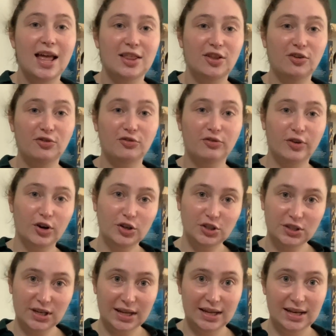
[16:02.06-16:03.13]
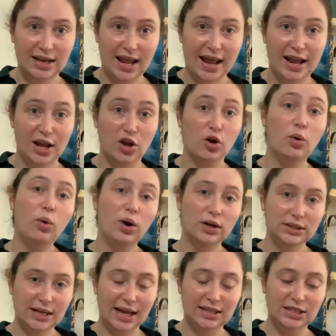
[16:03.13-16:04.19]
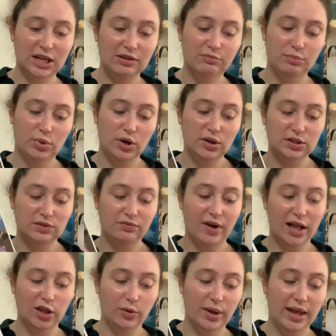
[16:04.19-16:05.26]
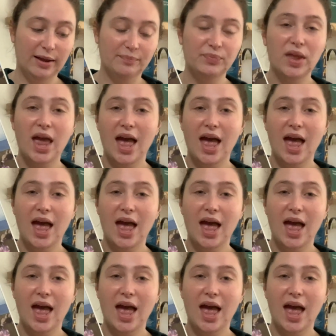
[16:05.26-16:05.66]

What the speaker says: The first in a quartet of books following